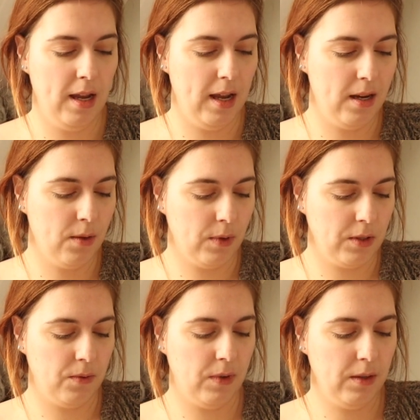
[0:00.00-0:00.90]
And it
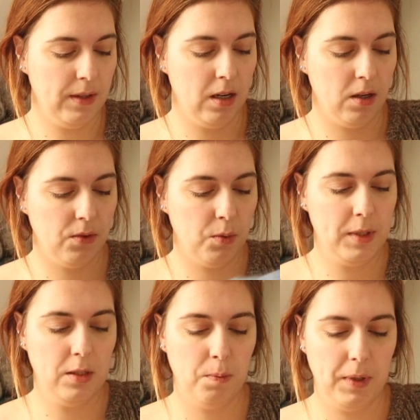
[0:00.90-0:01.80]
was very hard for
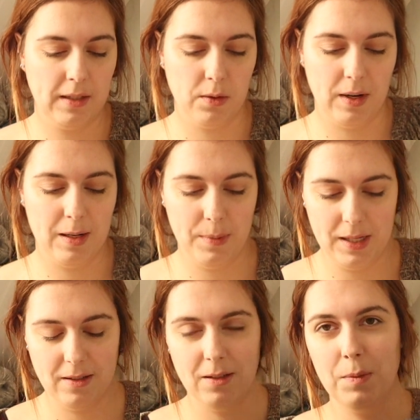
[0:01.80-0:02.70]
me to pick the right
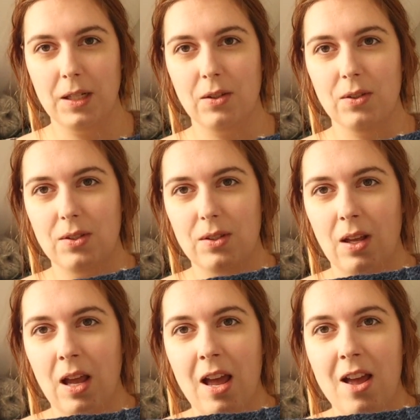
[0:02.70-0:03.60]
pattern, because
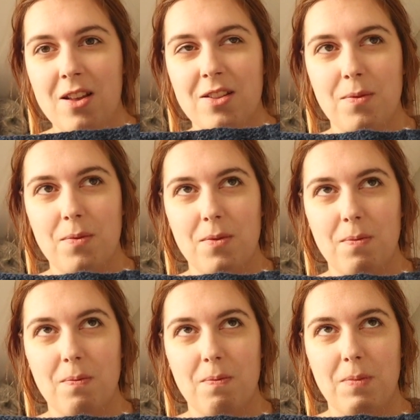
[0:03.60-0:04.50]

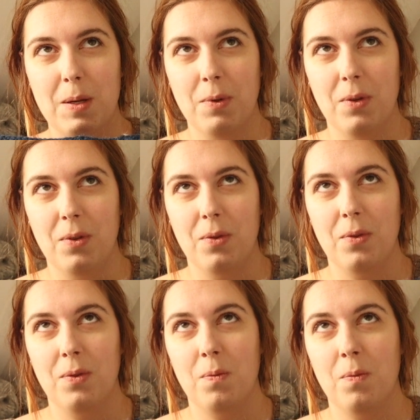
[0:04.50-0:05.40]
people
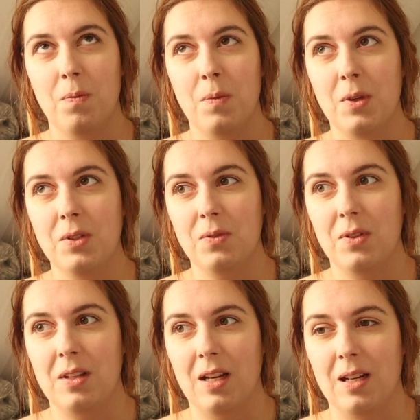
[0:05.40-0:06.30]
most of
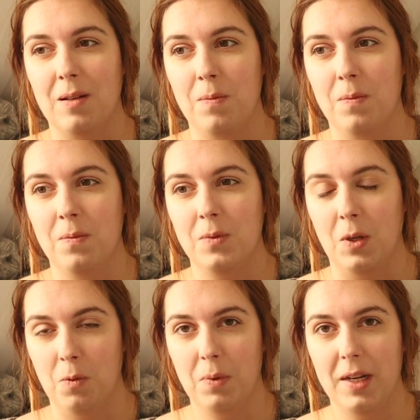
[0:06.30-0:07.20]
the time
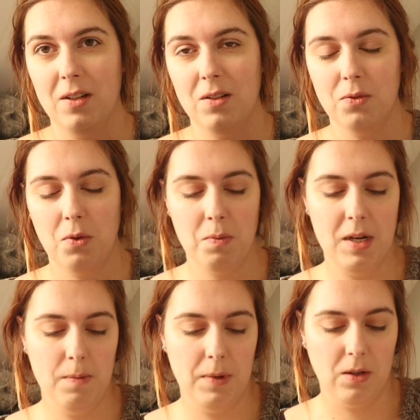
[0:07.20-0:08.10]
don't buy yarn from
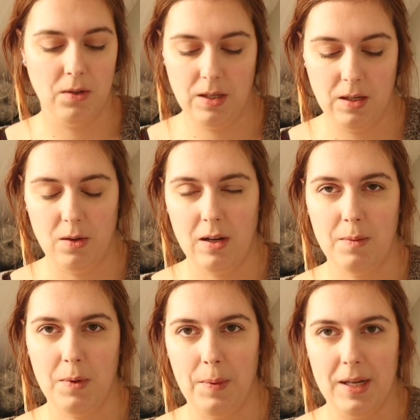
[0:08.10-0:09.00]
me, because you know
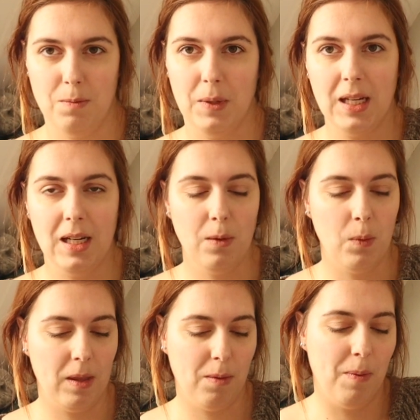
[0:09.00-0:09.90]
I'm a bit picky
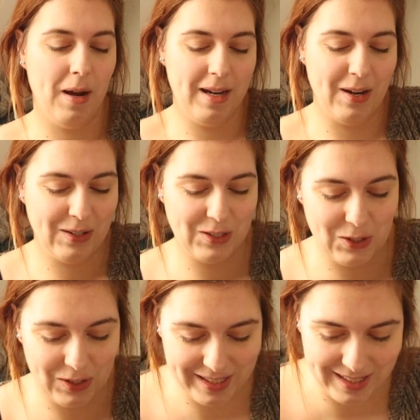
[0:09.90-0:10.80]
with my yarn
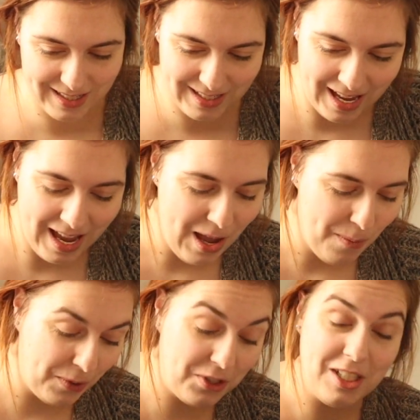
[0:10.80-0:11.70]
choices.
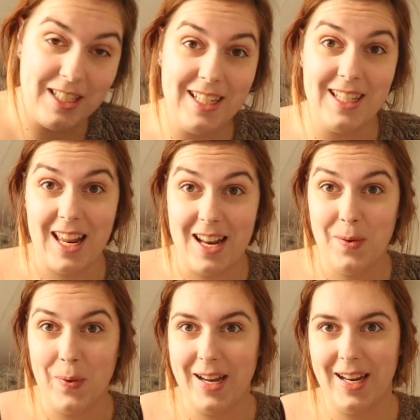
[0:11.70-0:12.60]
But she did it
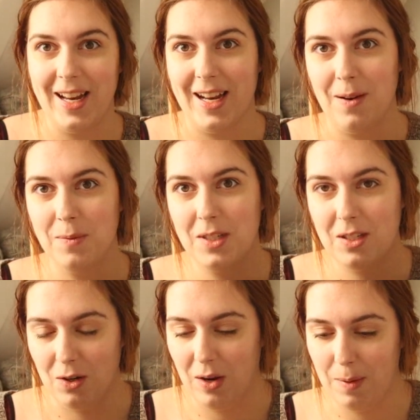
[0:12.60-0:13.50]
anyway, and I'm
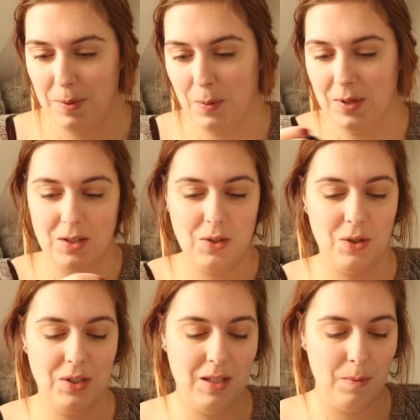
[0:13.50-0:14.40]
so happy with the
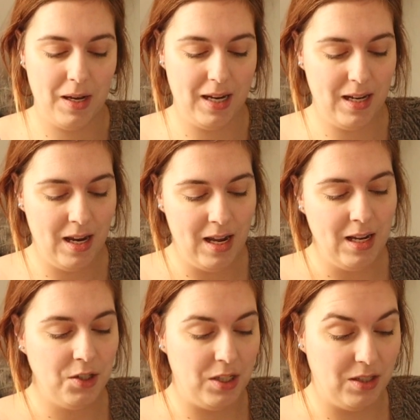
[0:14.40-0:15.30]
choice she made.
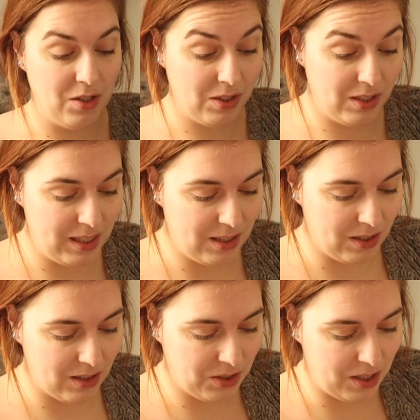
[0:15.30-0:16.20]
She's not a knitter
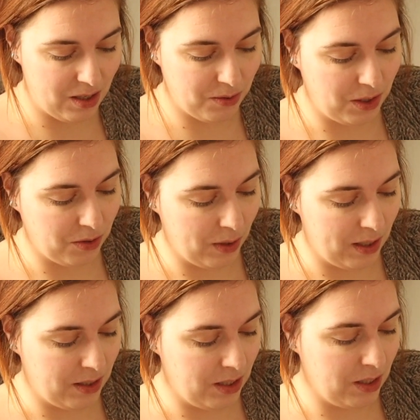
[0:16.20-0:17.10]
herself,
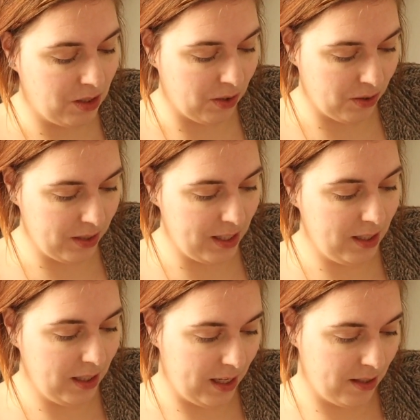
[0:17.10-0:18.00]
she's
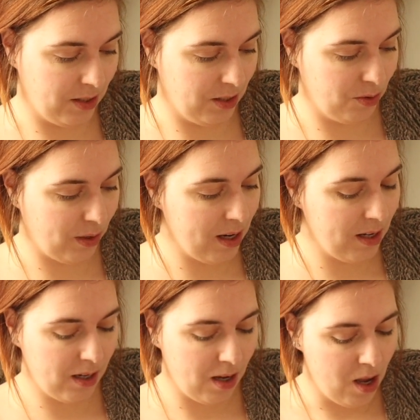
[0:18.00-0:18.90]
learning and she's
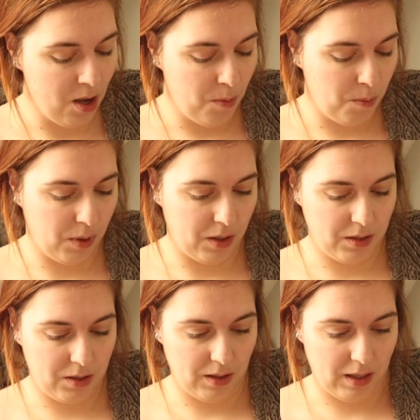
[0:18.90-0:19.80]
trying,
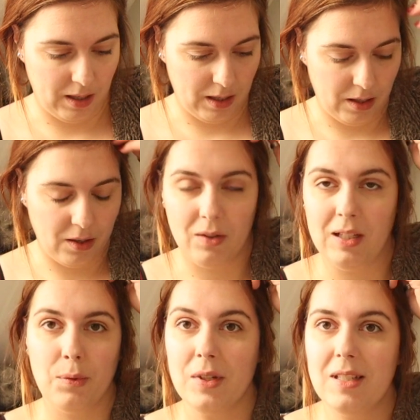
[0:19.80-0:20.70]
but
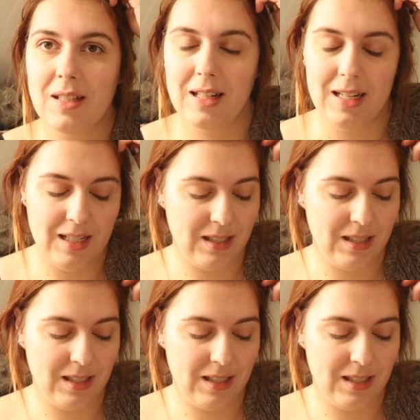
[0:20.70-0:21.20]
only recently.